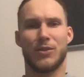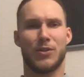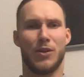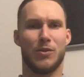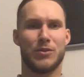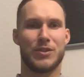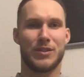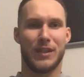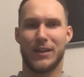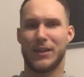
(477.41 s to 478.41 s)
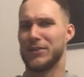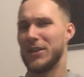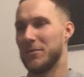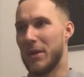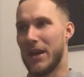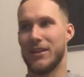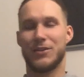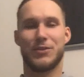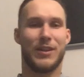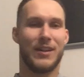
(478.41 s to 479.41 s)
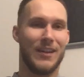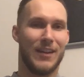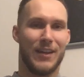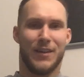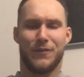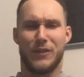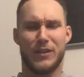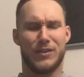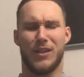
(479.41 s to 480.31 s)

coach, like a team manager, physio. I